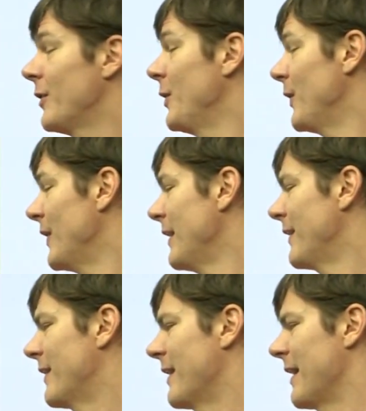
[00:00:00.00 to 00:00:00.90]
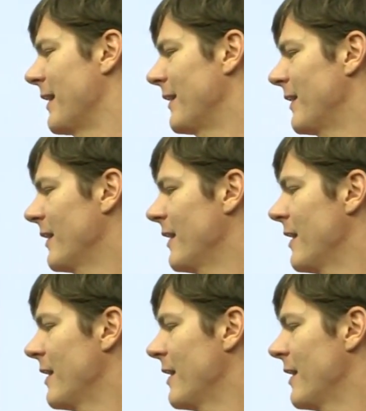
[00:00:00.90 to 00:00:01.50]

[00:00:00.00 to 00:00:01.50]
to sense things.